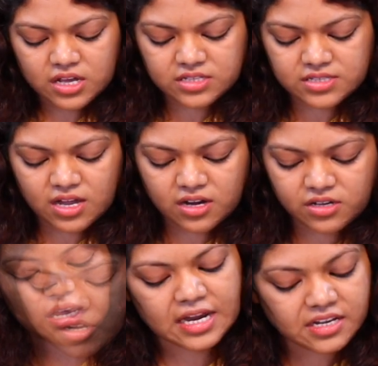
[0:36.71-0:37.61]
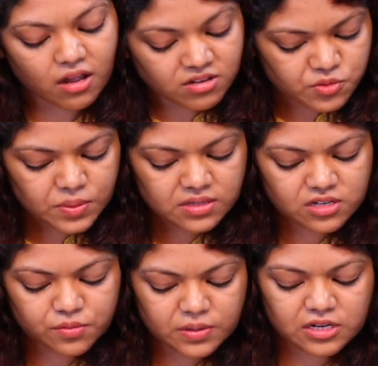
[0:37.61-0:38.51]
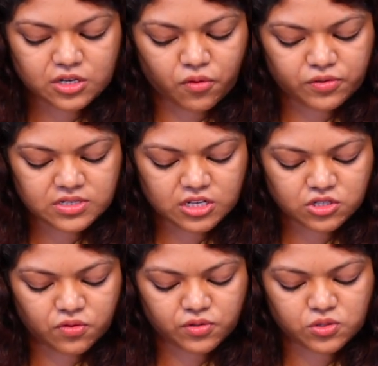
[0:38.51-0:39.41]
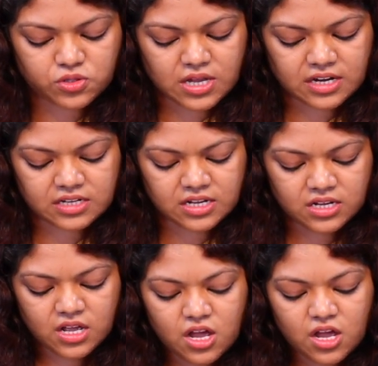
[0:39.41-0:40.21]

is that it does mean the inability of the section of the society,